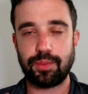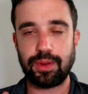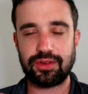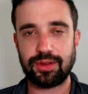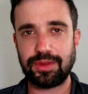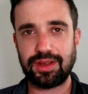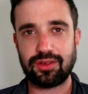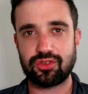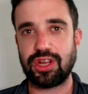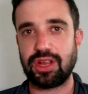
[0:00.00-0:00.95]
But something
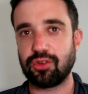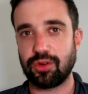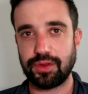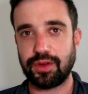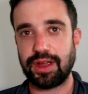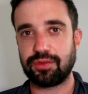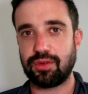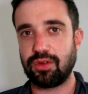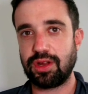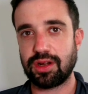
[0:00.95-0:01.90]
has changed over the last
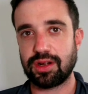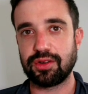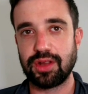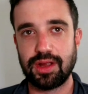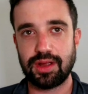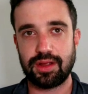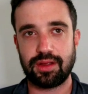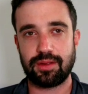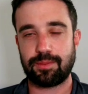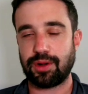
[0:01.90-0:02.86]
few years.
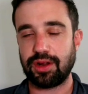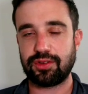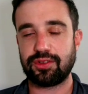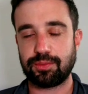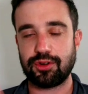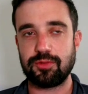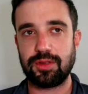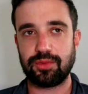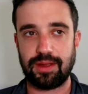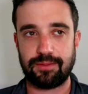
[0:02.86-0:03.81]
Prices and
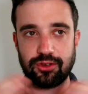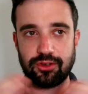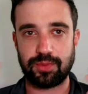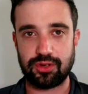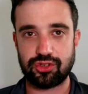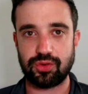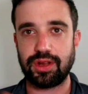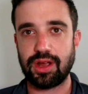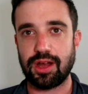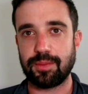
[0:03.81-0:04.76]
premiums have just been
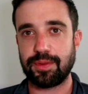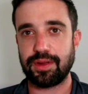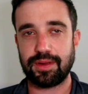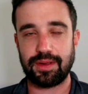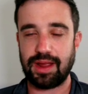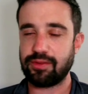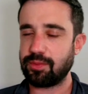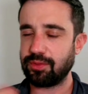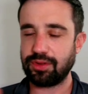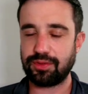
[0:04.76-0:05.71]
shooting up. I
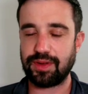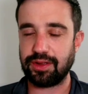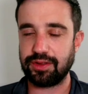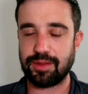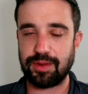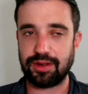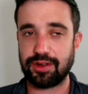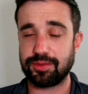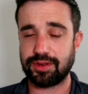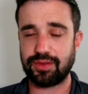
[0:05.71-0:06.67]
haven't been really filing that many
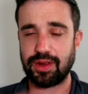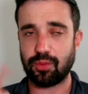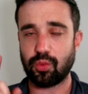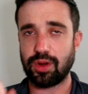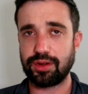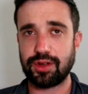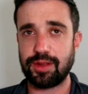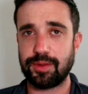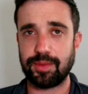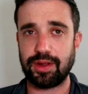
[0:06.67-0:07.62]
claims. I've had 1
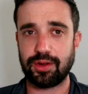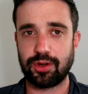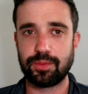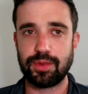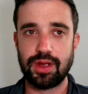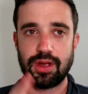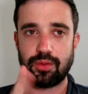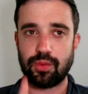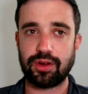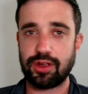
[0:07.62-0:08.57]
claim on my home,
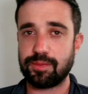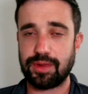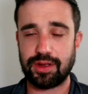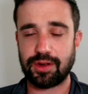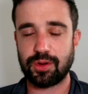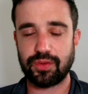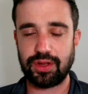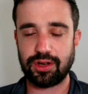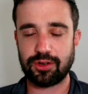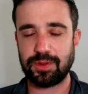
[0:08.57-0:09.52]
1 claim on my auto over
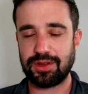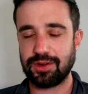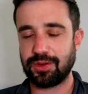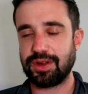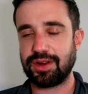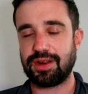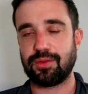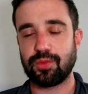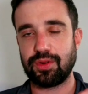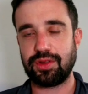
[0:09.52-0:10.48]
the years, but you know what?
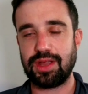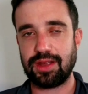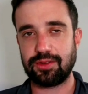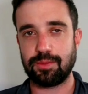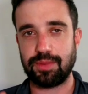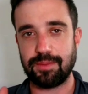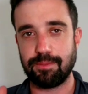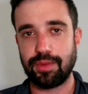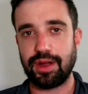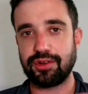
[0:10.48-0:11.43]
It really hasn't been
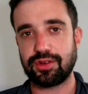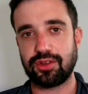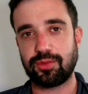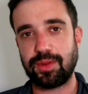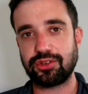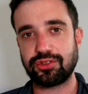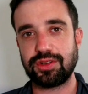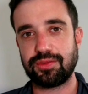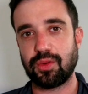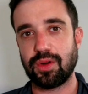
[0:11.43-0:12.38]
much,
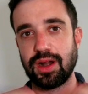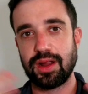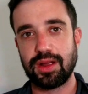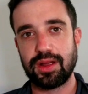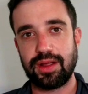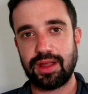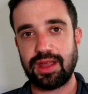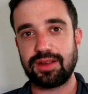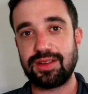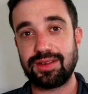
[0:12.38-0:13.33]
especially for
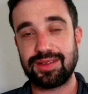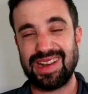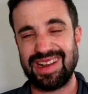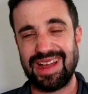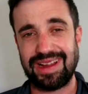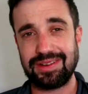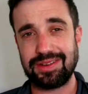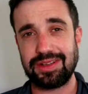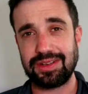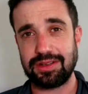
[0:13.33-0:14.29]
18 to
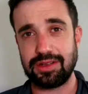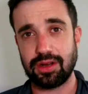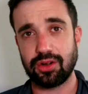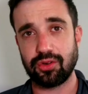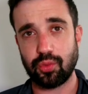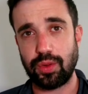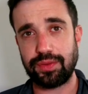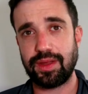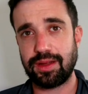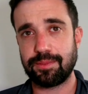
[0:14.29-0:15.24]
19 years
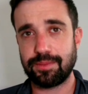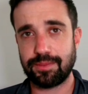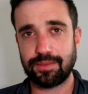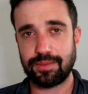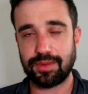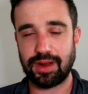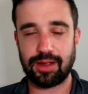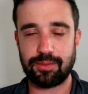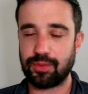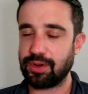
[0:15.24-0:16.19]
with them.
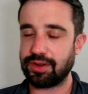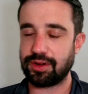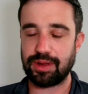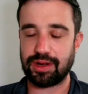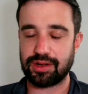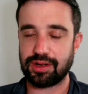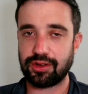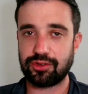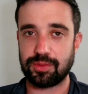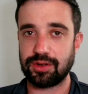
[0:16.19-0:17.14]
I've been one of their better
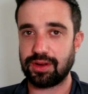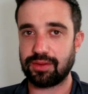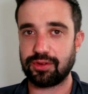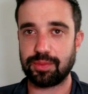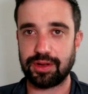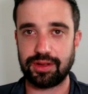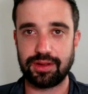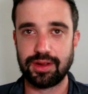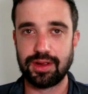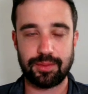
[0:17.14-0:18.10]
customers, everybody.
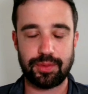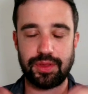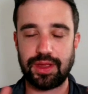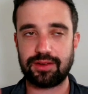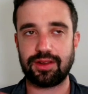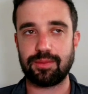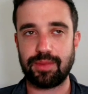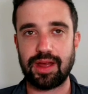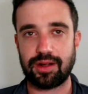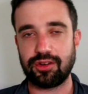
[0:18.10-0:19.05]
But that didn't
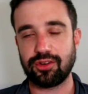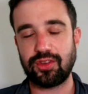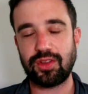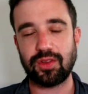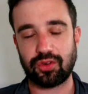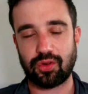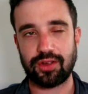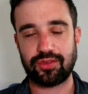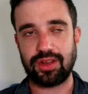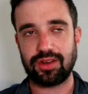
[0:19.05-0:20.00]
matter. And you're seeing this
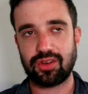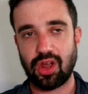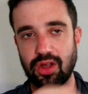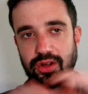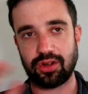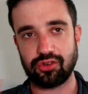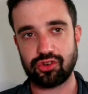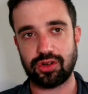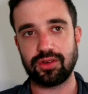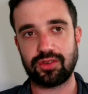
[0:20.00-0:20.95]
across the entire
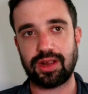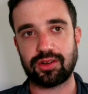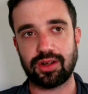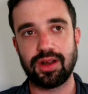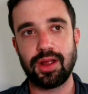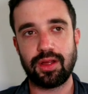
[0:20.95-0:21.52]
insurance sector.